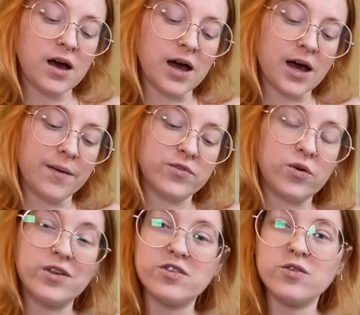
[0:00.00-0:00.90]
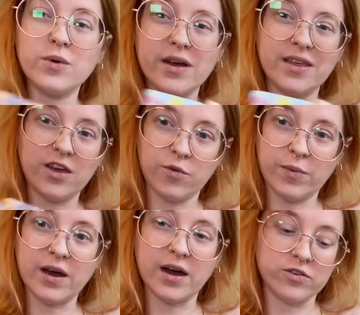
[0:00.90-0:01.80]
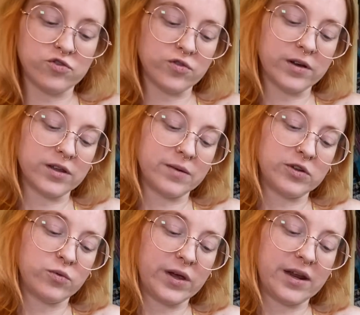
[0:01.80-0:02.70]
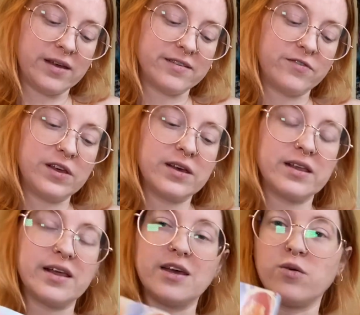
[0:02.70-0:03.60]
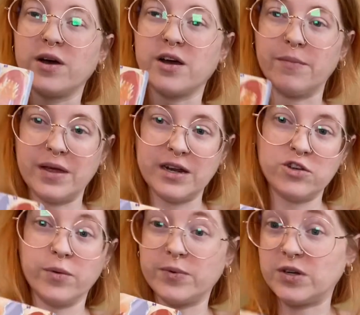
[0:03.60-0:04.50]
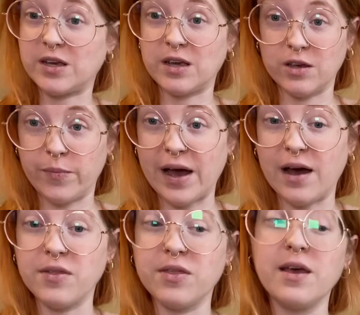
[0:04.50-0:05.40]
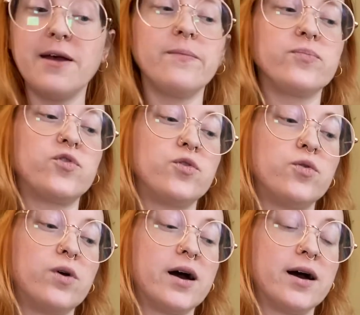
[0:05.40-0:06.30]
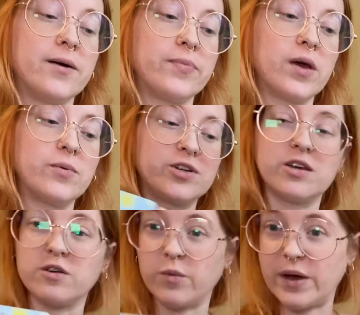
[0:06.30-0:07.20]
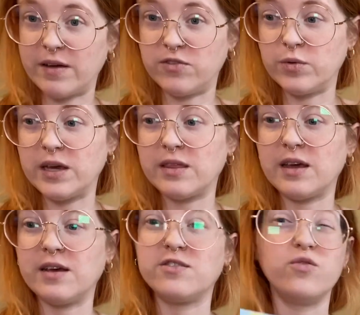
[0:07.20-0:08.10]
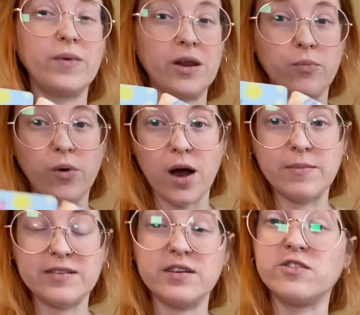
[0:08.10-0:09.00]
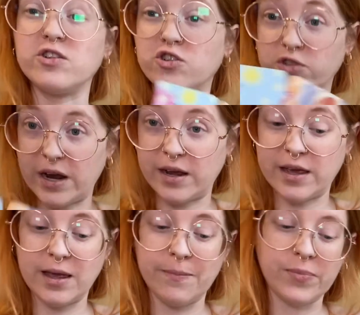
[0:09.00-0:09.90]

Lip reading: So this is what I think you've been kind of struggling between, is a feeling like you are committed to a particular path, to a particular way of doing things. You've made promises and you're trying to keep